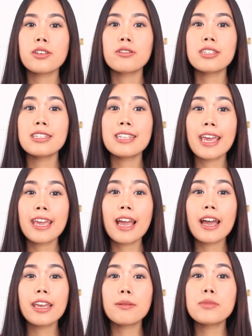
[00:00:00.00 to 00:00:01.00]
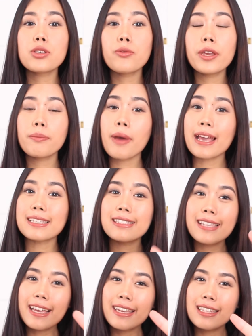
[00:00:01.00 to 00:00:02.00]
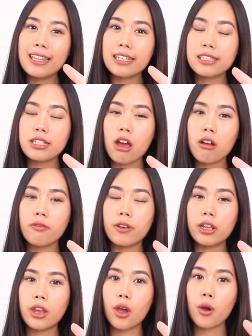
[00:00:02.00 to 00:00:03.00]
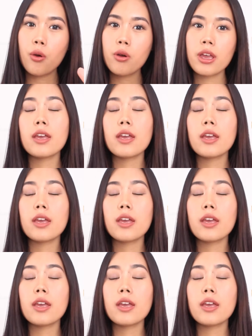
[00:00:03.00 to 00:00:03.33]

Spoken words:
So today I am doing my second Let's Talk video.